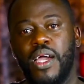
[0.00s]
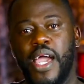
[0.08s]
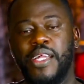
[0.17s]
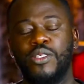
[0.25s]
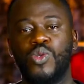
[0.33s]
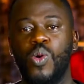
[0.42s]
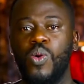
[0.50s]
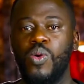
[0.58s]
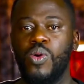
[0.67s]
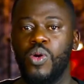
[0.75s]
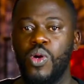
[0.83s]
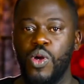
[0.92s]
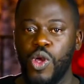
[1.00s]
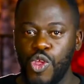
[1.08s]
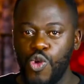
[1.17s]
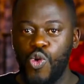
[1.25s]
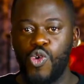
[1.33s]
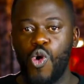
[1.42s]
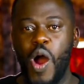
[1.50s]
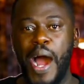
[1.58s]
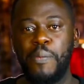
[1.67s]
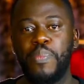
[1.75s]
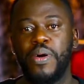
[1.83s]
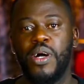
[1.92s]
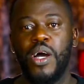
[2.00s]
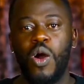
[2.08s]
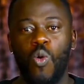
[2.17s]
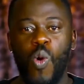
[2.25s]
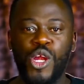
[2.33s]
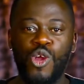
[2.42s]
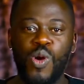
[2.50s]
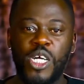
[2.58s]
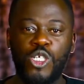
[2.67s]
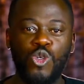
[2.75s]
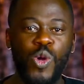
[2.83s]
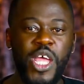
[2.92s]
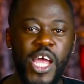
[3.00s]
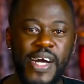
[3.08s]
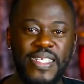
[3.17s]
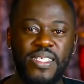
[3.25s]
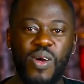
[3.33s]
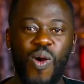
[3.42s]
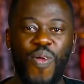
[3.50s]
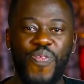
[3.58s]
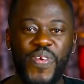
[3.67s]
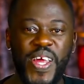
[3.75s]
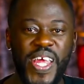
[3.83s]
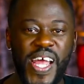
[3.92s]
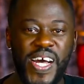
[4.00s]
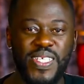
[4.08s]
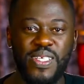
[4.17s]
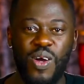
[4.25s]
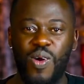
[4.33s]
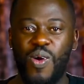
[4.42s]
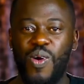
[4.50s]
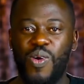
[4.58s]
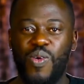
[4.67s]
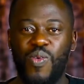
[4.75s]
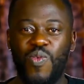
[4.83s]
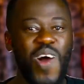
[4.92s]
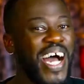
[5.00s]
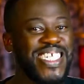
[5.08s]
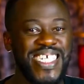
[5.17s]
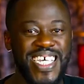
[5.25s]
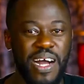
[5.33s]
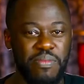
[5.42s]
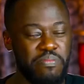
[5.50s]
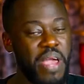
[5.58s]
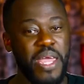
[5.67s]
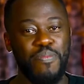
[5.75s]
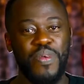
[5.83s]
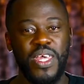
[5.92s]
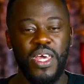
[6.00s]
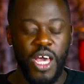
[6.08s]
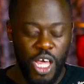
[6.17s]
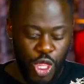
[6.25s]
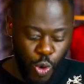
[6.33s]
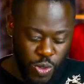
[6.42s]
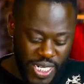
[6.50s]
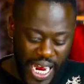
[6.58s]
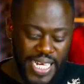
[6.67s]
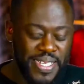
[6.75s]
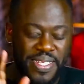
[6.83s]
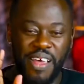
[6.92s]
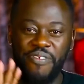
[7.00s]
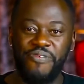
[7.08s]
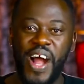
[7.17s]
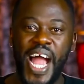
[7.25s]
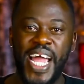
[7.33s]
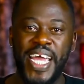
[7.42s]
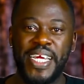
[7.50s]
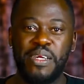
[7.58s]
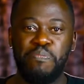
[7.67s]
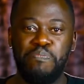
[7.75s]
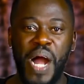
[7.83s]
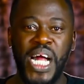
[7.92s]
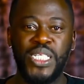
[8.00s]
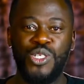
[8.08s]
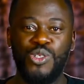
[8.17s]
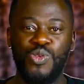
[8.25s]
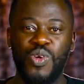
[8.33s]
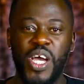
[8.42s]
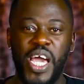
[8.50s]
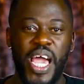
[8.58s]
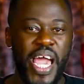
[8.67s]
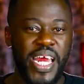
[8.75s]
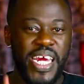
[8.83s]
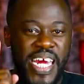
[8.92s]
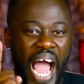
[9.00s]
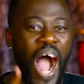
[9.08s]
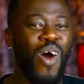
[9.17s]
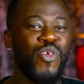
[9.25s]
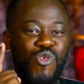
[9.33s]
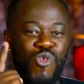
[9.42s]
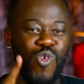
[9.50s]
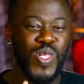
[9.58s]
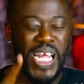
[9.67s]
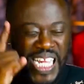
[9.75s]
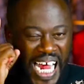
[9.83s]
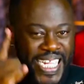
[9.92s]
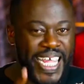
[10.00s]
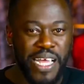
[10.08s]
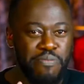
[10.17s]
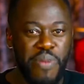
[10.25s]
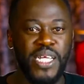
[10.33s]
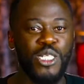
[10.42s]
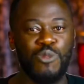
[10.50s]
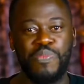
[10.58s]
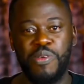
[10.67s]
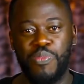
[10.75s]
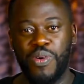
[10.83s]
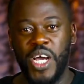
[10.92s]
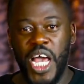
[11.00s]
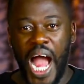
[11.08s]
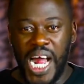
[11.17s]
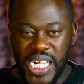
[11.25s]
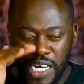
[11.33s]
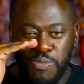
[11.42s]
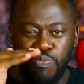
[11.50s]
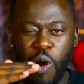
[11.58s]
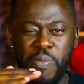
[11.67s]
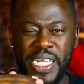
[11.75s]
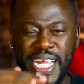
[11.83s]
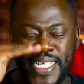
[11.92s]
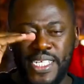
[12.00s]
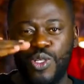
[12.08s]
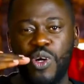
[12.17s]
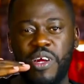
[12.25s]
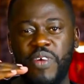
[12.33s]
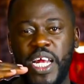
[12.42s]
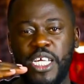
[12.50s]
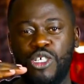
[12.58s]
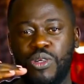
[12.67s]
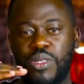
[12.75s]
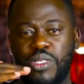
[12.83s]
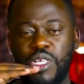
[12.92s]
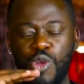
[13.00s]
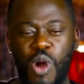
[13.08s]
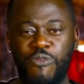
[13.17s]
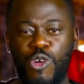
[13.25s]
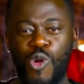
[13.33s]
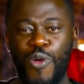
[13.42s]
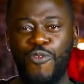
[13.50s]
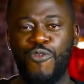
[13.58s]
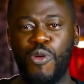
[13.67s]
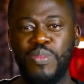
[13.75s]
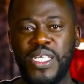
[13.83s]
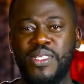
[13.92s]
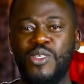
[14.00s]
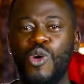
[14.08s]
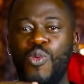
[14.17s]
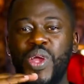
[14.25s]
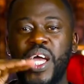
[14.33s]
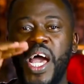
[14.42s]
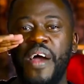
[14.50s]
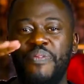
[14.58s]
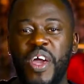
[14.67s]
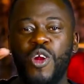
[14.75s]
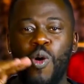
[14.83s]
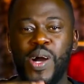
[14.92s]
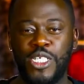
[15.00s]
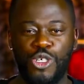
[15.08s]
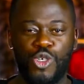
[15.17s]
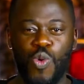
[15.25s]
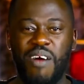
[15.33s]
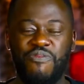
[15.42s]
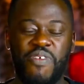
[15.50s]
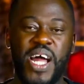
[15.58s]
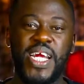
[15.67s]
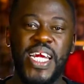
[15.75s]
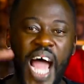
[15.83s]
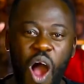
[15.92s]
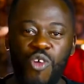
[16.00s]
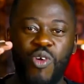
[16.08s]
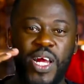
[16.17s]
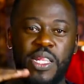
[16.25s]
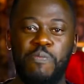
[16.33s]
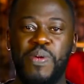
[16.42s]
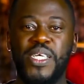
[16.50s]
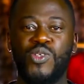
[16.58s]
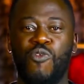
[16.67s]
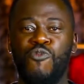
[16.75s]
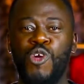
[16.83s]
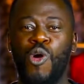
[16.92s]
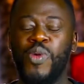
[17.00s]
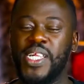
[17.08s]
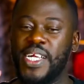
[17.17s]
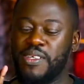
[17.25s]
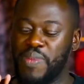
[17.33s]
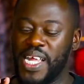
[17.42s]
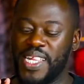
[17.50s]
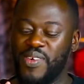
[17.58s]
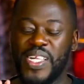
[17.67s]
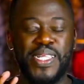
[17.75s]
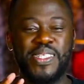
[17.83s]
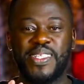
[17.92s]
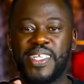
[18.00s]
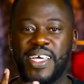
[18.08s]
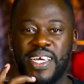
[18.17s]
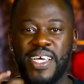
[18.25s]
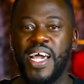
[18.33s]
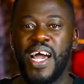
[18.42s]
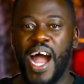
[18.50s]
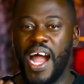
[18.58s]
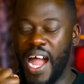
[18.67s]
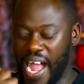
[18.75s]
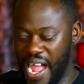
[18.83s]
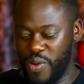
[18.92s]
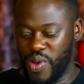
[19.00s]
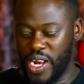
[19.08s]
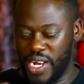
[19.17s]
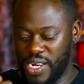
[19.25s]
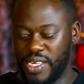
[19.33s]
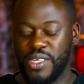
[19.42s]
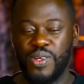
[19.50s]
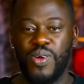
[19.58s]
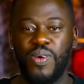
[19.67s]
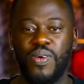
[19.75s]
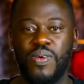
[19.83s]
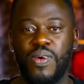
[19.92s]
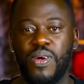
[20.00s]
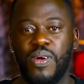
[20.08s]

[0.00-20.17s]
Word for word: And so you grow up when you are two years or three years or one year maybe you touch the fire and it burns you and now you know that that thing burns people. At that moment, that is your revelation. See, you have grown from just knowing they don't want you to have fun. Now you are at the place of knowing that, by the way, this thing, I, I will, you know,